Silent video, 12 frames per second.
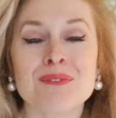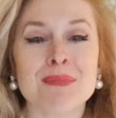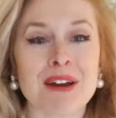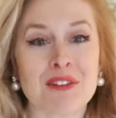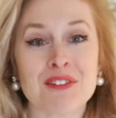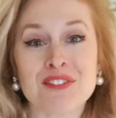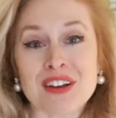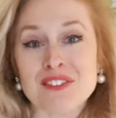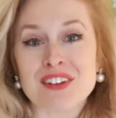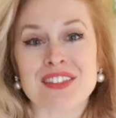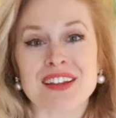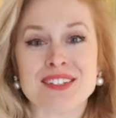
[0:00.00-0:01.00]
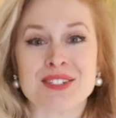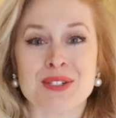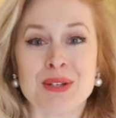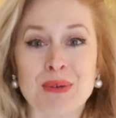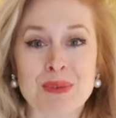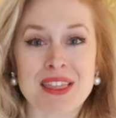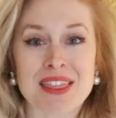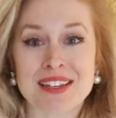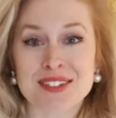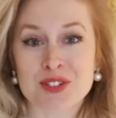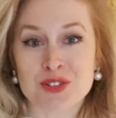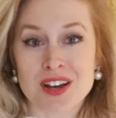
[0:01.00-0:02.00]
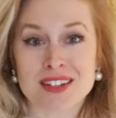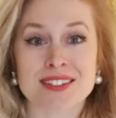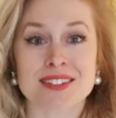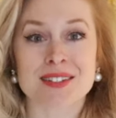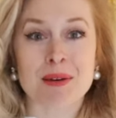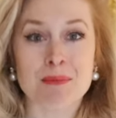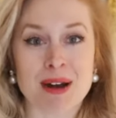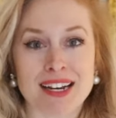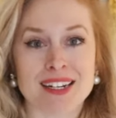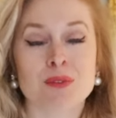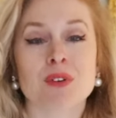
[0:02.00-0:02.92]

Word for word: My other favorite thing to do with this dress is combine it